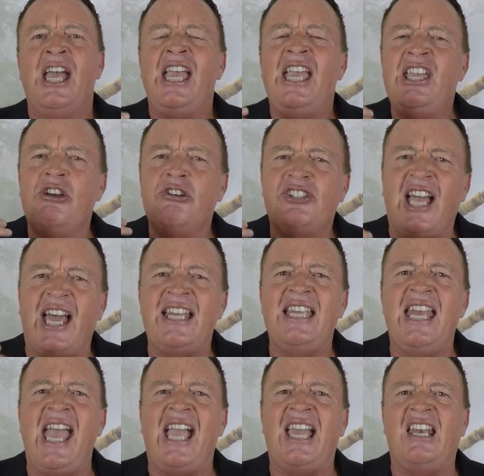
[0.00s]
He used that
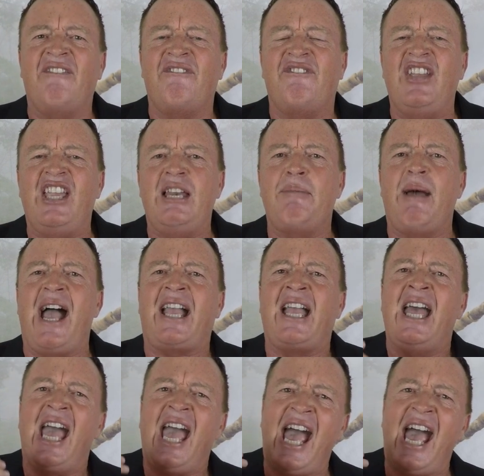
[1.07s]
negative feedback